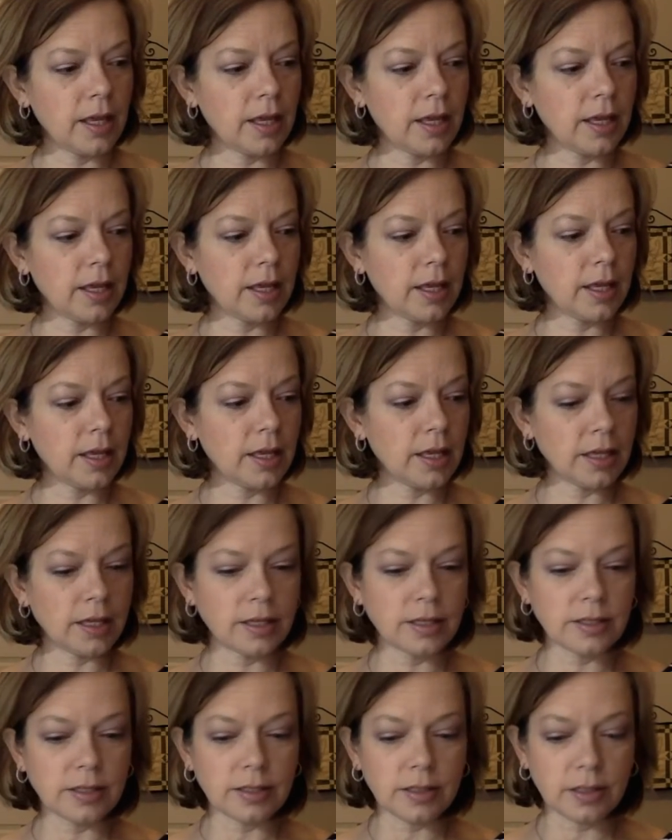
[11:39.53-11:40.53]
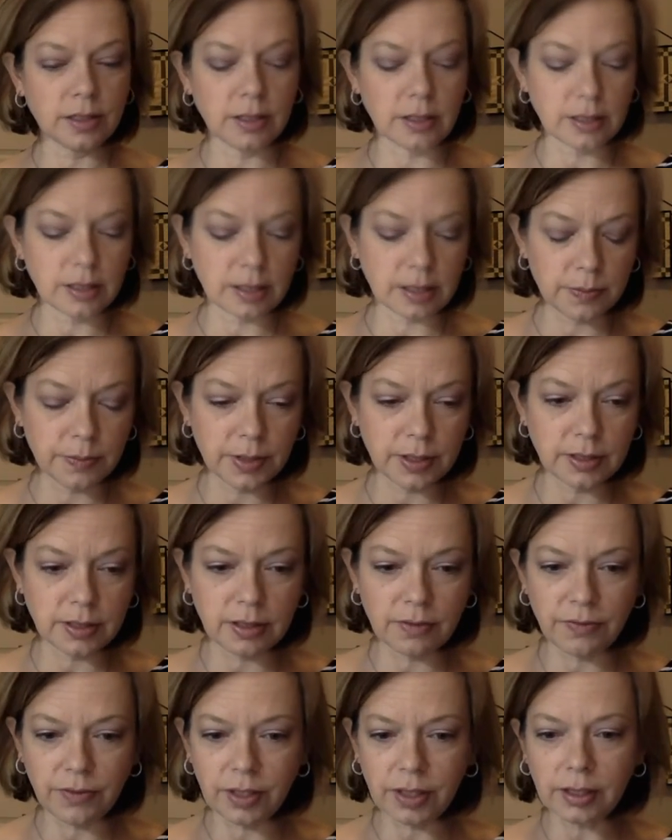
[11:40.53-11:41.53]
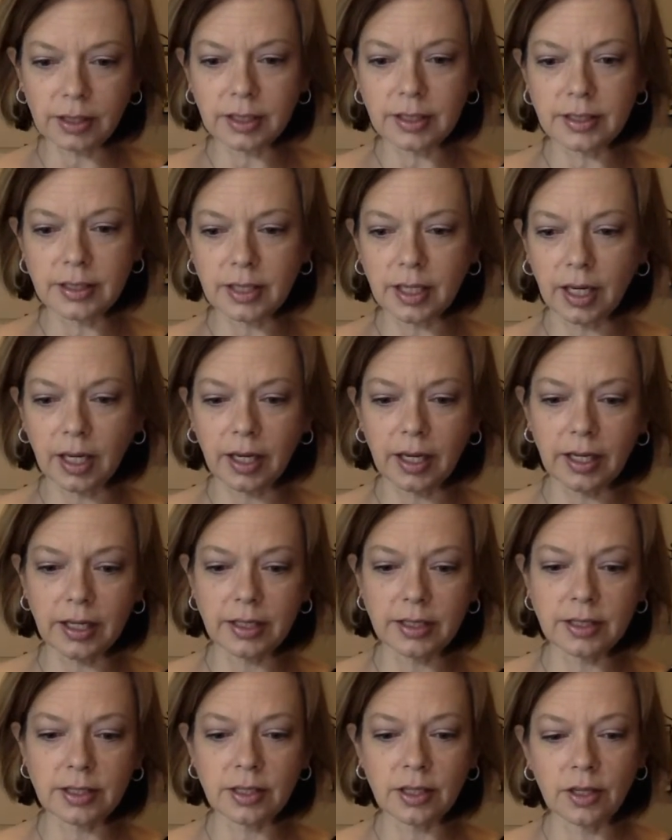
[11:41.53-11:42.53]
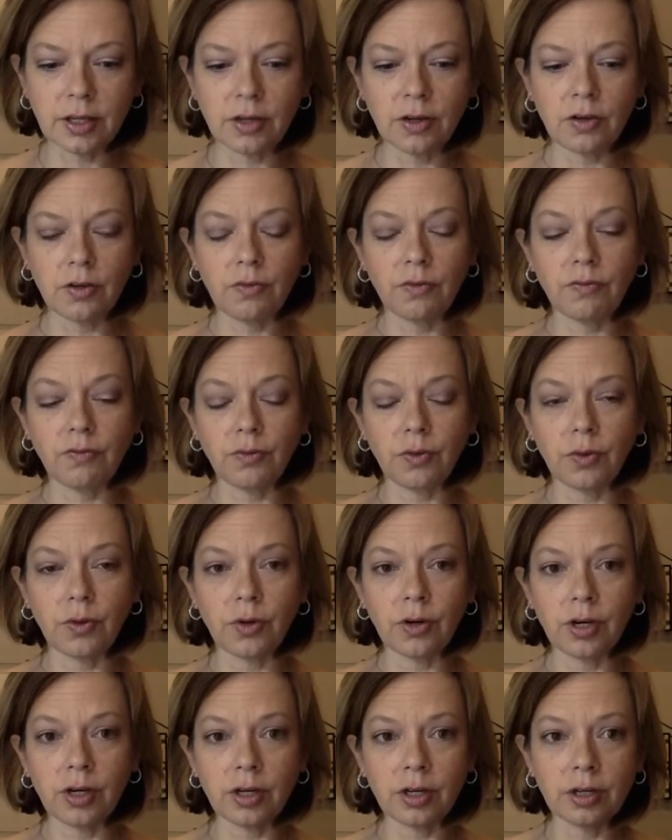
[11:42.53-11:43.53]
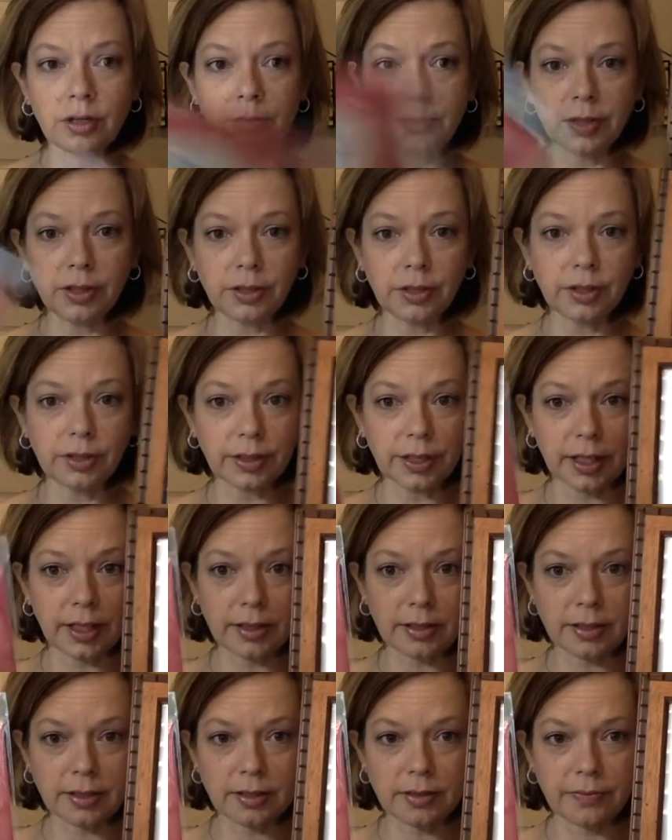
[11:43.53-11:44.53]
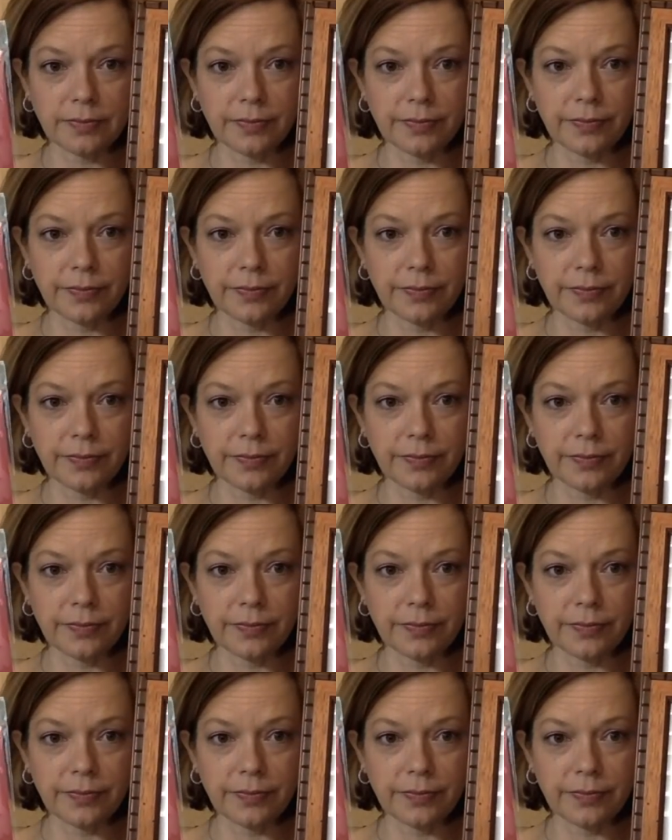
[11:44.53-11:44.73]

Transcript: is specifically sized for Mill Hill kits.